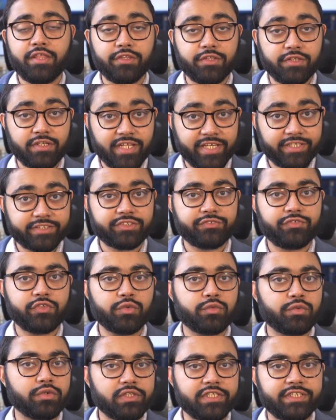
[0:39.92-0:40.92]
the next
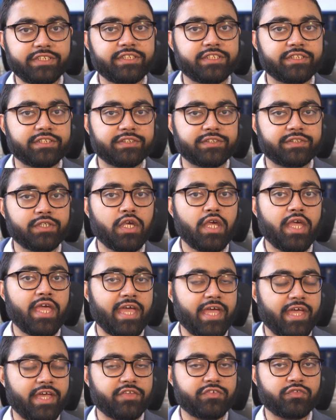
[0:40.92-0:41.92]
few releases
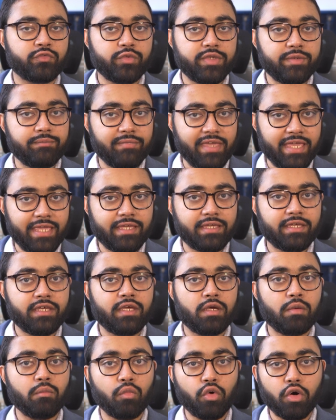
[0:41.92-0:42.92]
as we make
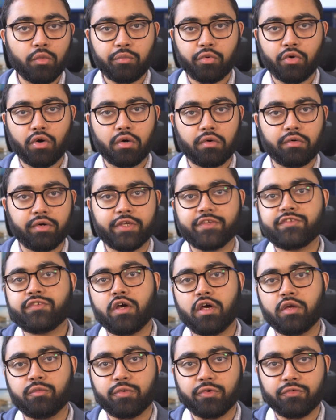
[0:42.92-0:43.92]
more progress
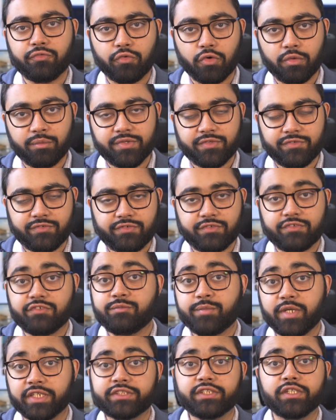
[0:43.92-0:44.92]
on performance,
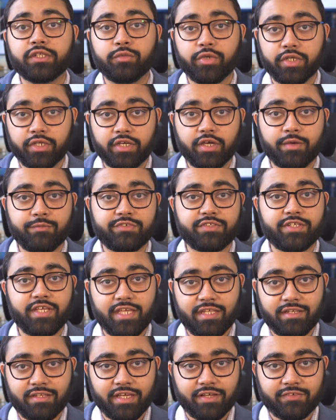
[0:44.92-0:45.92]
especially when it comes to
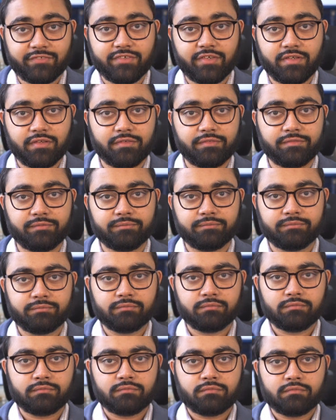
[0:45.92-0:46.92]
indexing.
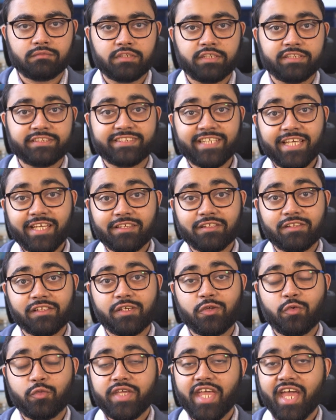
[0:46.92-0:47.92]

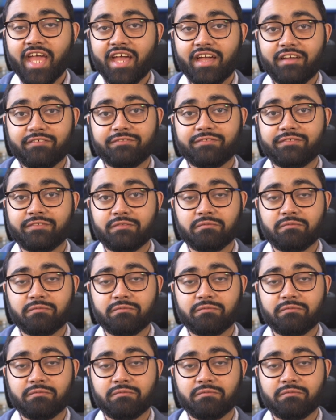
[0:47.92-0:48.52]
Secondly, we have